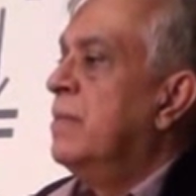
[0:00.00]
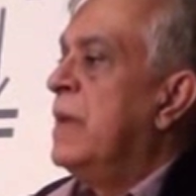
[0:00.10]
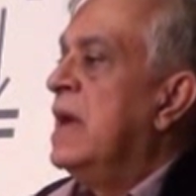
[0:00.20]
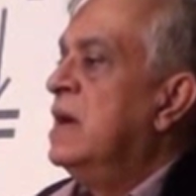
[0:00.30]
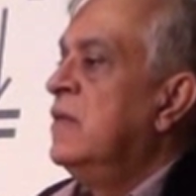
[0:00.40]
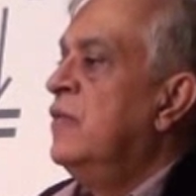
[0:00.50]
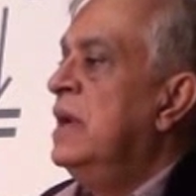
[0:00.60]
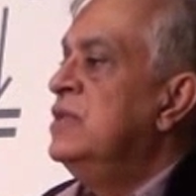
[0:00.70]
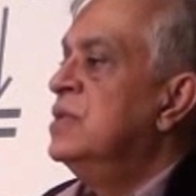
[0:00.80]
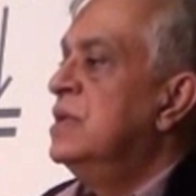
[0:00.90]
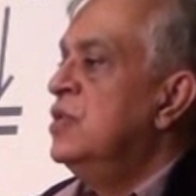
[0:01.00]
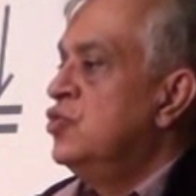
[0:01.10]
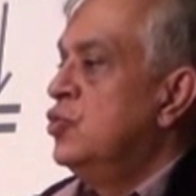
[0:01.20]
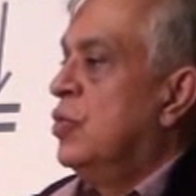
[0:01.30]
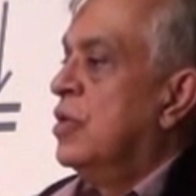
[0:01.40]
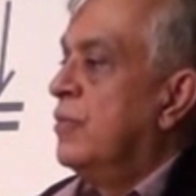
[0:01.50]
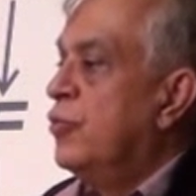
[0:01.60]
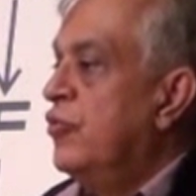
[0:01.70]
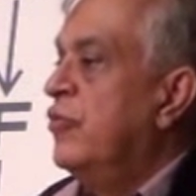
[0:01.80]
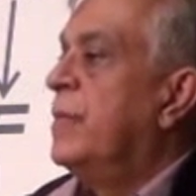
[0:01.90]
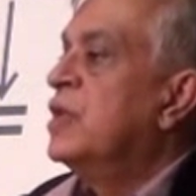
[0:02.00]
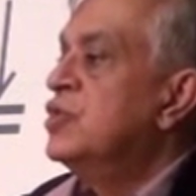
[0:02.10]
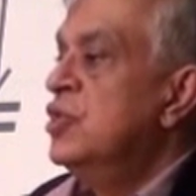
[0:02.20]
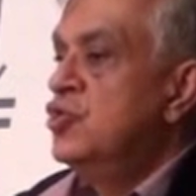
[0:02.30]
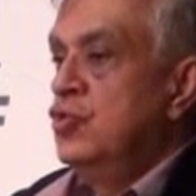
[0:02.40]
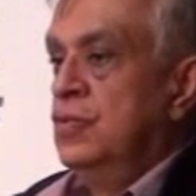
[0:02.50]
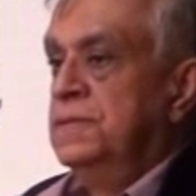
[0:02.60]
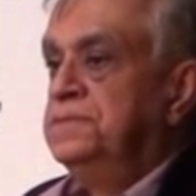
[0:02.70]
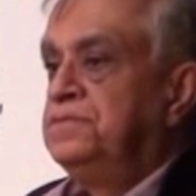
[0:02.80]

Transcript: comparative religion issue or a Purva Paksha issue,